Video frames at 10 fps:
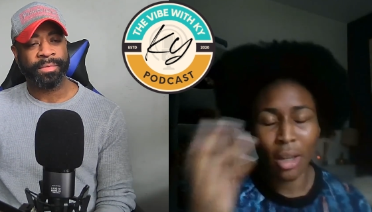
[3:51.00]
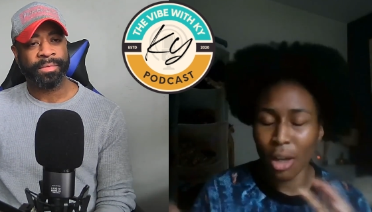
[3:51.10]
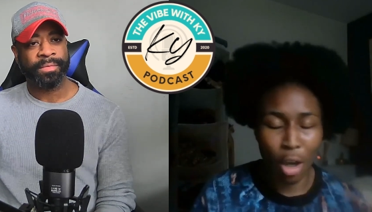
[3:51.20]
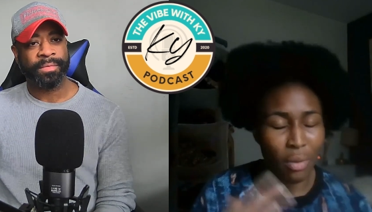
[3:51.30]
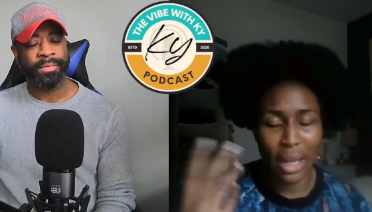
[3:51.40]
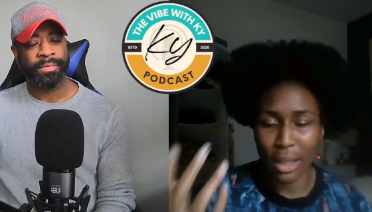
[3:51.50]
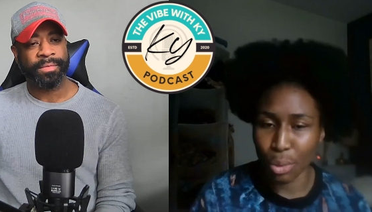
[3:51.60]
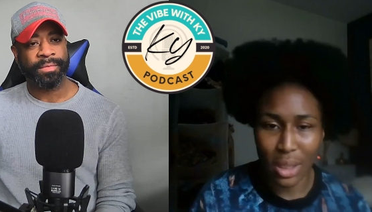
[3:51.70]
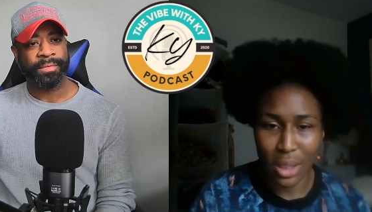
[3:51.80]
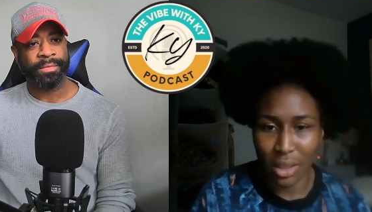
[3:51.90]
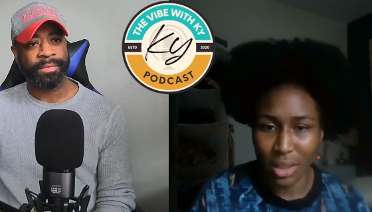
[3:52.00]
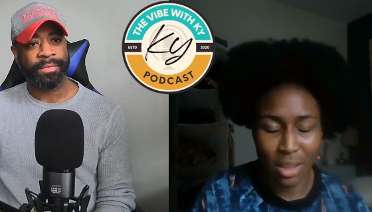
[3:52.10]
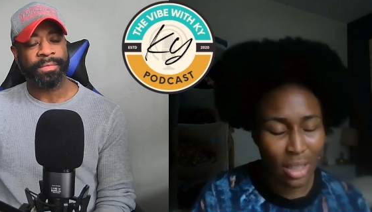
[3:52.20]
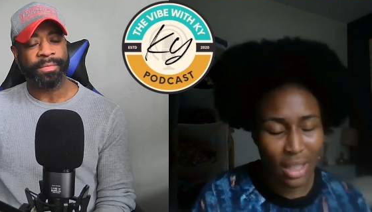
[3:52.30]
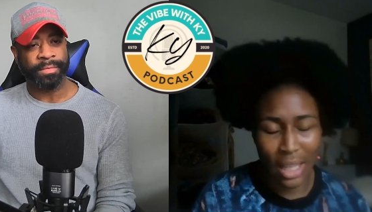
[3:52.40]
Speaker 1: over like three
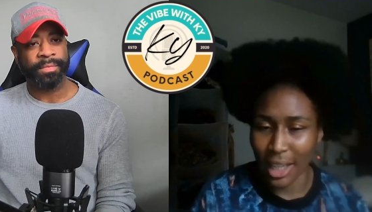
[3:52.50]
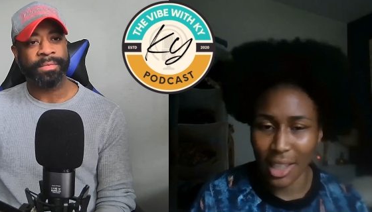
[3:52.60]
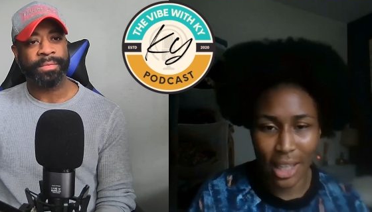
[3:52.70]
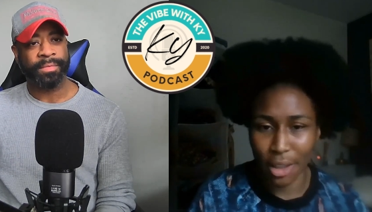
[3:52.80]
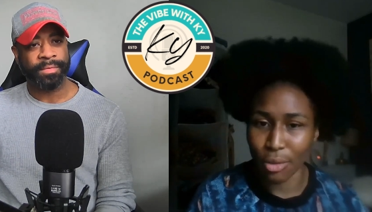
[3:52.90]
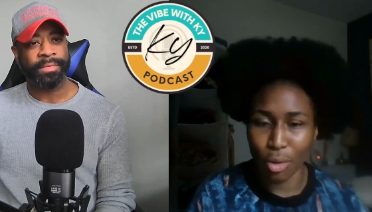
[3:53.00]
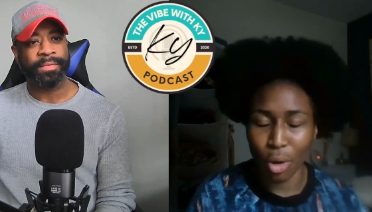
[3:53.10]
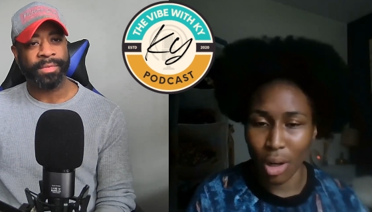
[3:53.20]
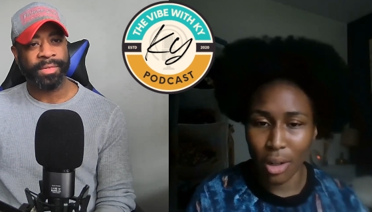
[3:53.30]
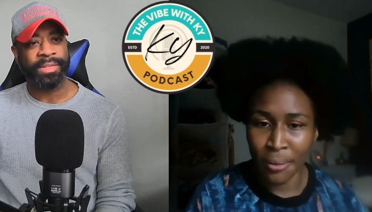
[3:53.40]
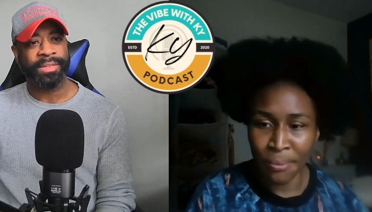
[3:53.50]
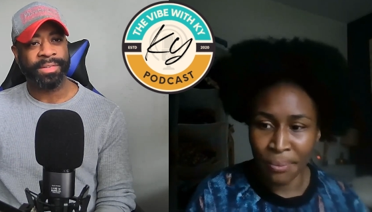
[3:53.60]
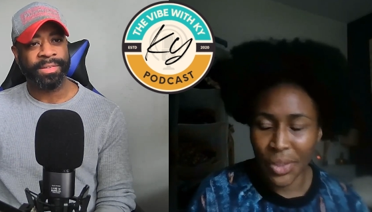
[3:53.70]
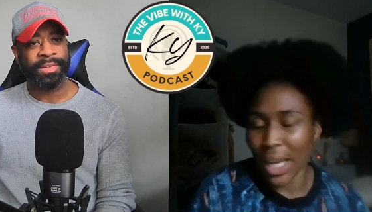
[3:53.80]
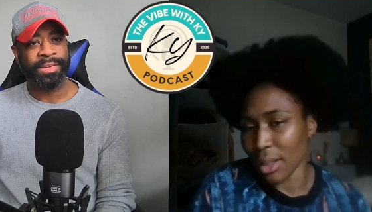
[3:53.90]
sessions, and they're like, "Yeah, you've got,
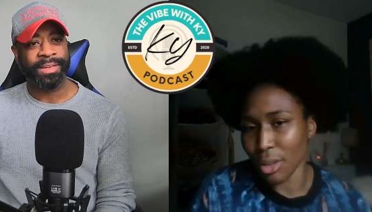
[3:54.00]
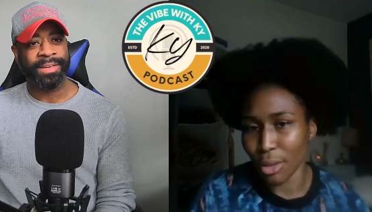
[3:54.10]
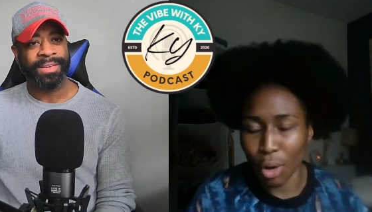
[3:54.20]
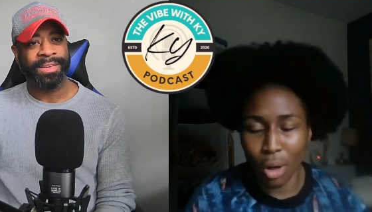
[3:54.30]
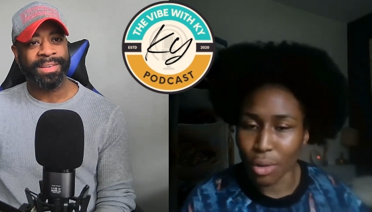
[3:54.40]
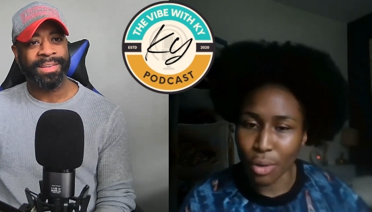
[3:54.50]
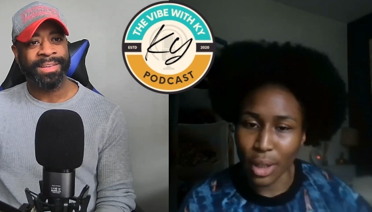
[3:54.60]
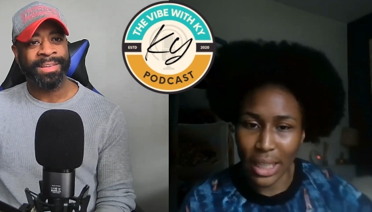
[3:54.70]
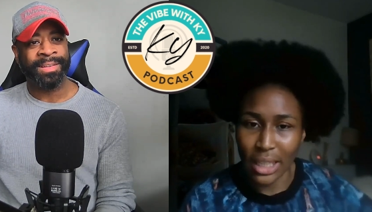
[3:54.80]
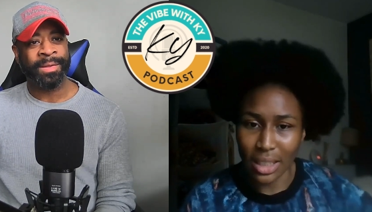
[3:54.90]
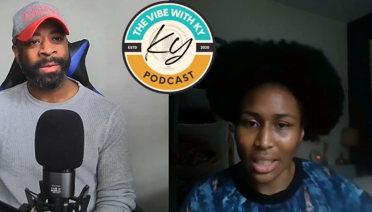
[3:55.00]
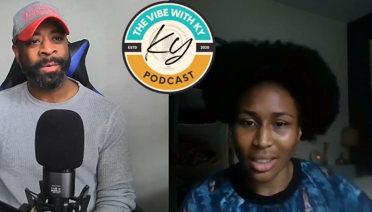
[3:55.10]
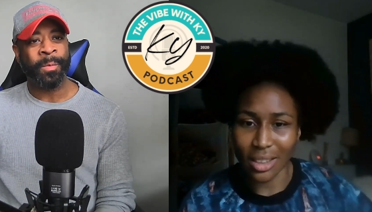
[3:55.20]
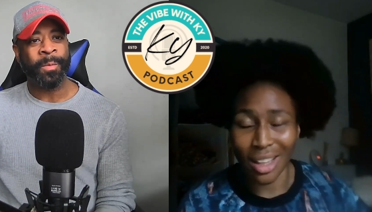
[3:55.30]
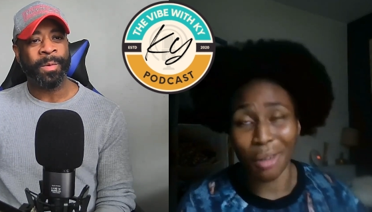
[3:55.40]
yeah, you've got, you've got A D H D."
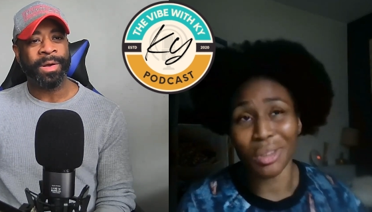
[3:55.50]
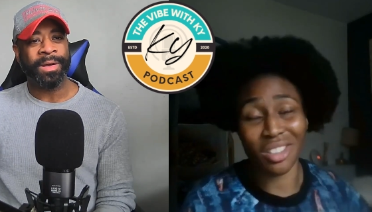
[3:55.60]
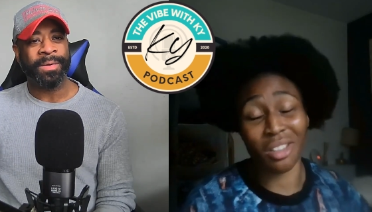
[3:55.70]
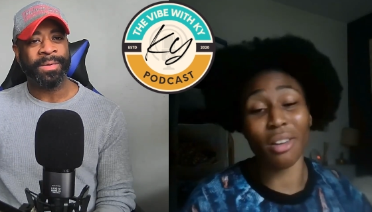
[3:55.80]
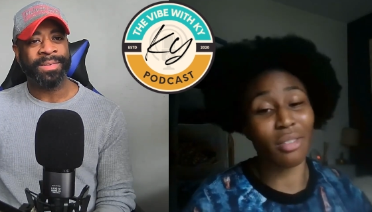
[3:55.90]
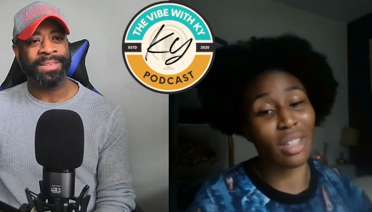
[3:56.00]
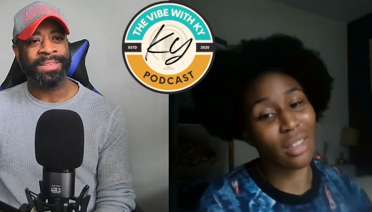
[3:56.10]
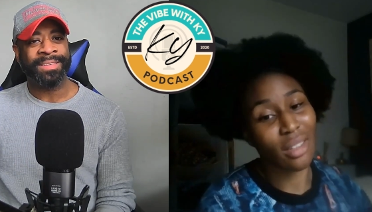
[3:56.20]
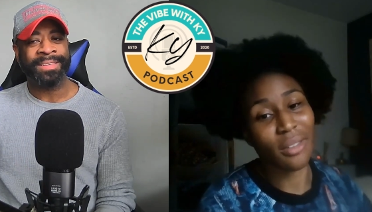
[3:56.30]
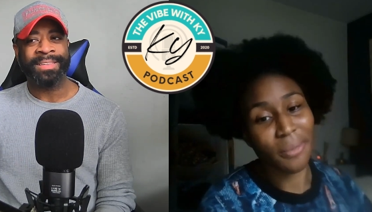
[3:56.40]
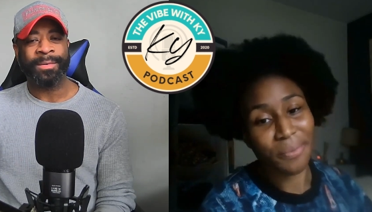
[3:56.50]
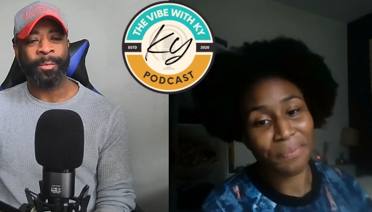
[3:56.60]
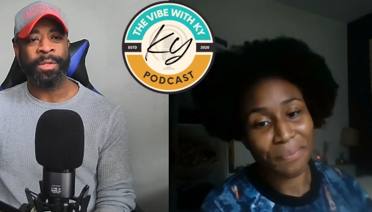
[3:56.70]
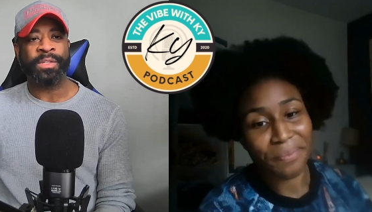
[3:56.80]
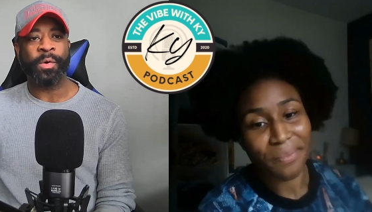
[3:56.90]
So that was the start of it.
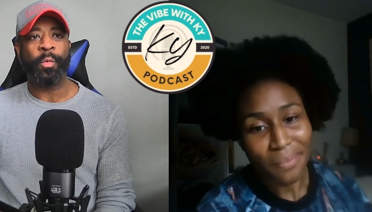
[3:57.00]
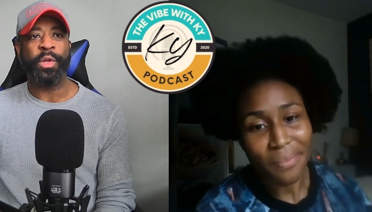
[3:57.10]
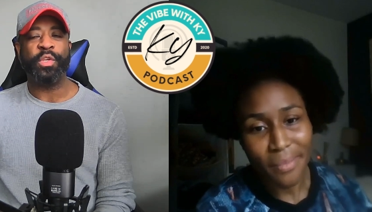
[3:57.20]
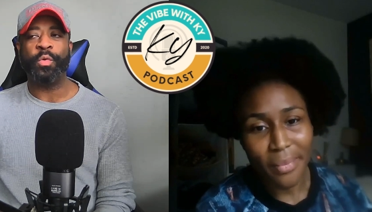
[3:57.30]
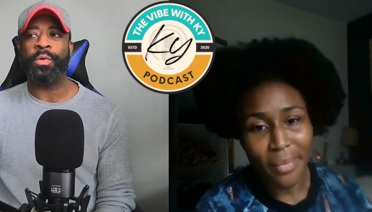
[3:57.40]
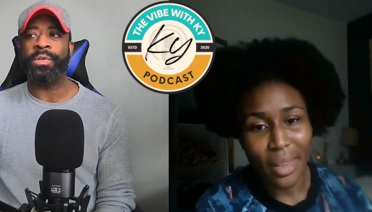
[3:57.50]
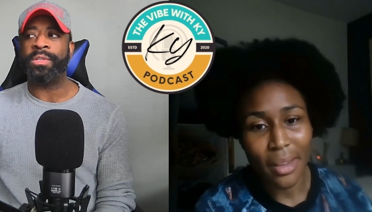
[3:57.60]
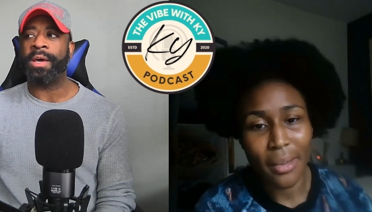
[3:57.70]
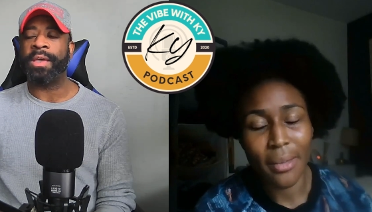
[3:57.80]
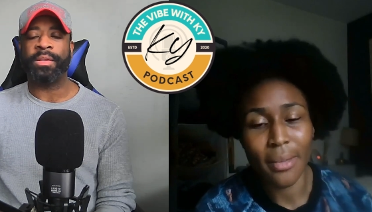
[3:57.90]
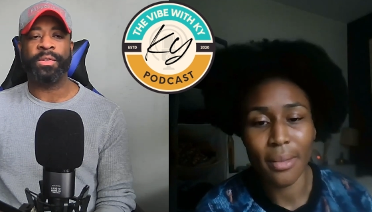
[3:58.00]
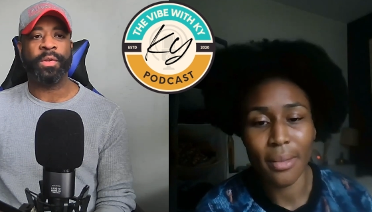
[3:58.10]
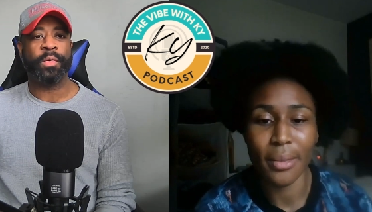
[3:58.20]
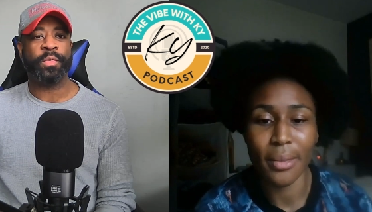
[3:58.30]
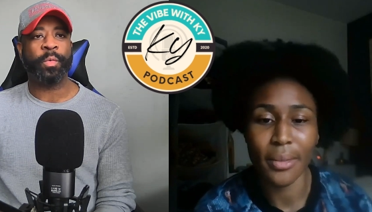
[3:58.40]
Speaker 2: So when you were
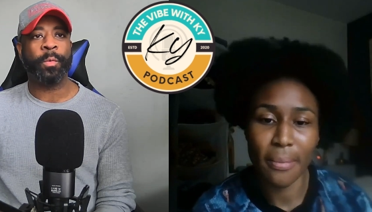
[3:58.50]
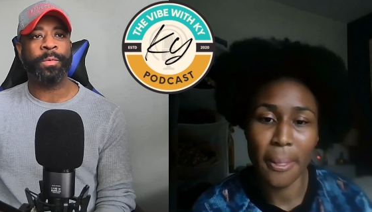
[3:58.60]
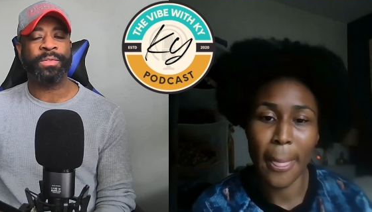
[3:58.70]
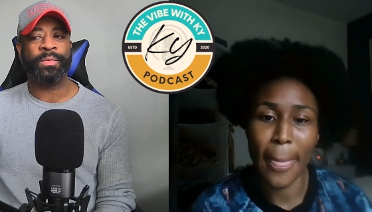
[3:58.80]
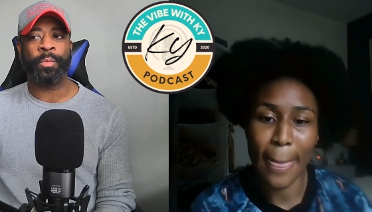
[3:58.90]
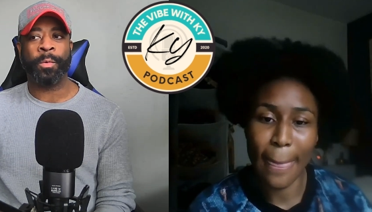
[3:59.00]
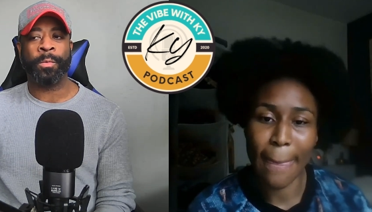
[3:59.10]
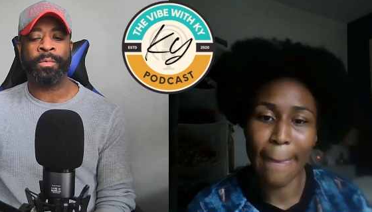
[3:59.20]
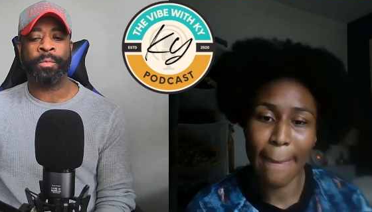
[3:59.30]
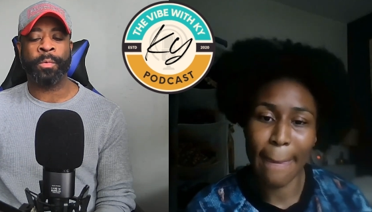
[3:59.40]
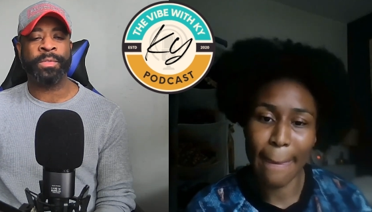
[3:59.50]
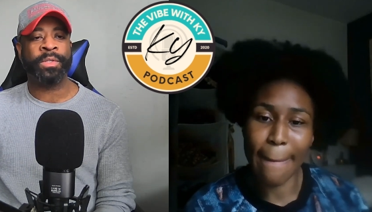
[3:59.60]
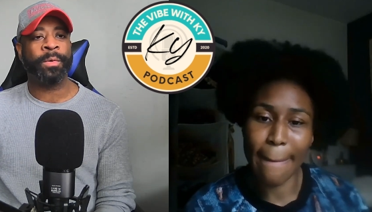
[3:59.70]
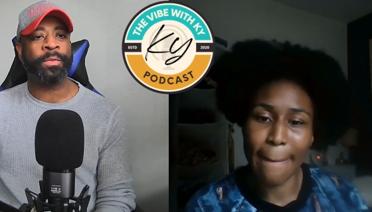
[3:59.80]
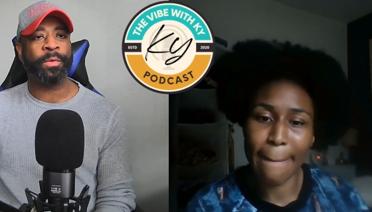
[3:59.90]
diagnosed, what was what, what was
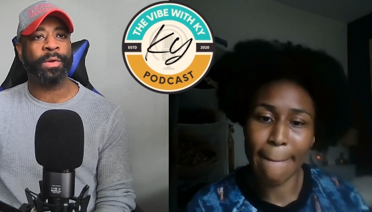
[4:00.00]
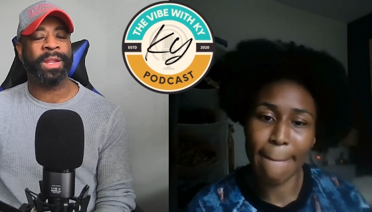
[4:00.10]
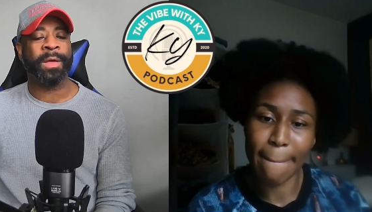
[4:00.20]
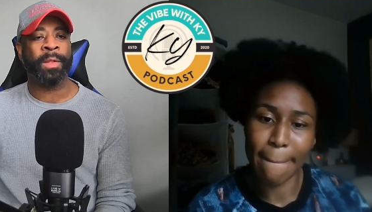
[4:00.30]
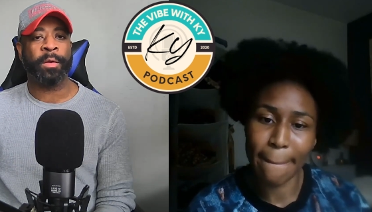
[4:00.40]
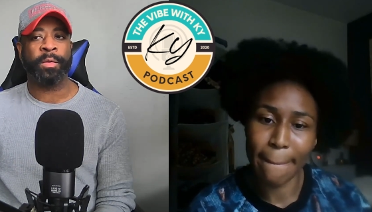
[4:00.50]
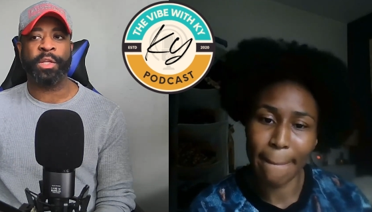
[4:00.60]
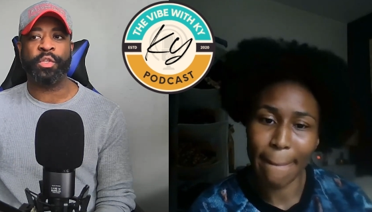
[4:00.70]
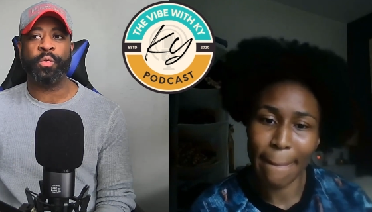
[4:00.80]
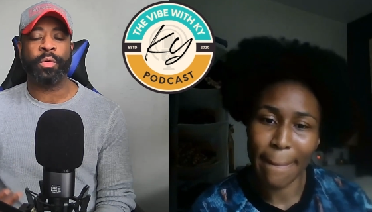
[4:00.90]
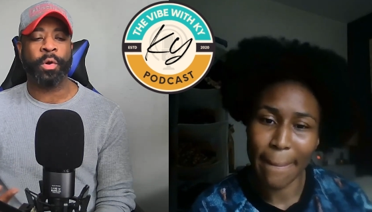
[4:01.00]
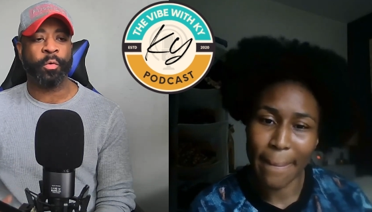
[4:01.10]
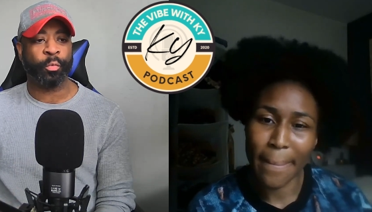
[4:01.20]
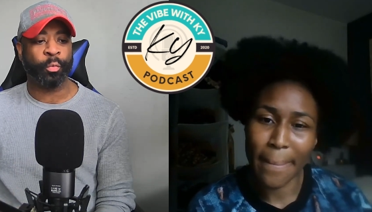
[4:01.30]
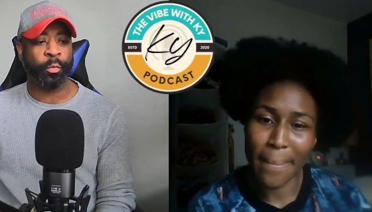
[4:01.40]
going through your head? Like, did you
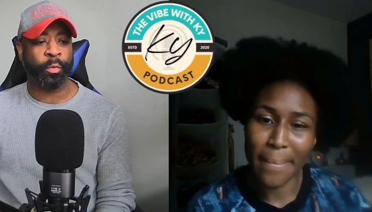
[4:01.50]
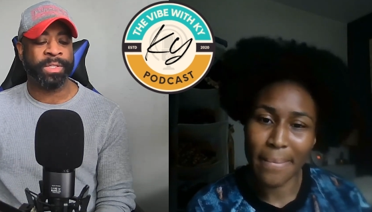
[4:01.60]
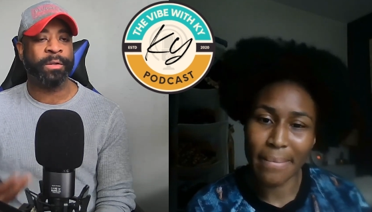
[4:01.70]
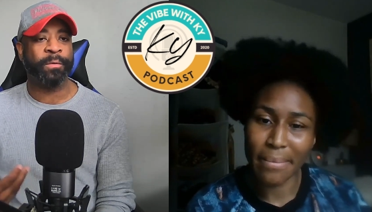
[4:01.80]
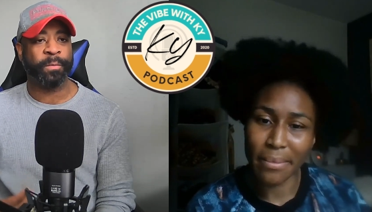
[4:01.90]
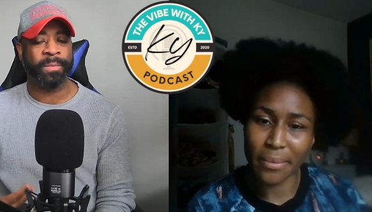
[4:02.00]
go through? Because I know for